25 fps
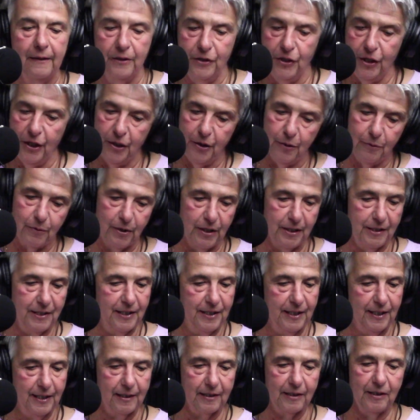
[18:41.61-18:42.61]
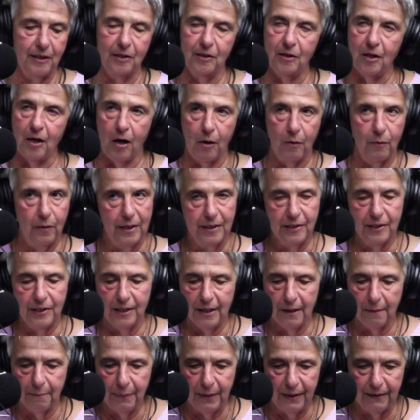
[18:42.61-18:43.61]
January 6th is always
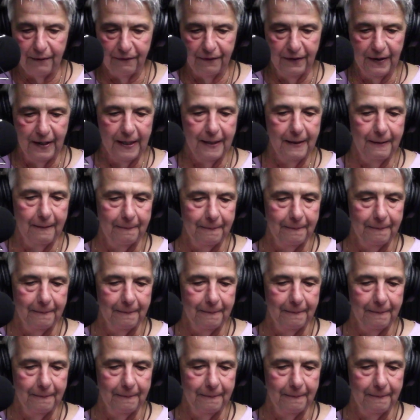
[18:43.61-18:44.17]
the Epiphany.